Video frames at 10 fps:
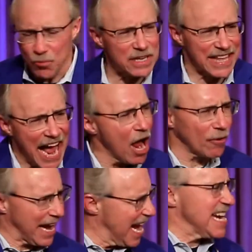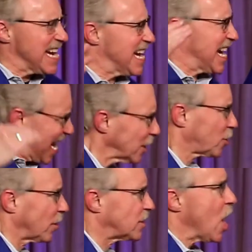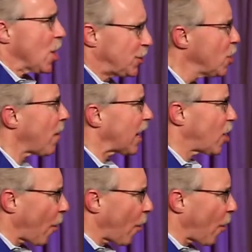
Without any hindrance, you are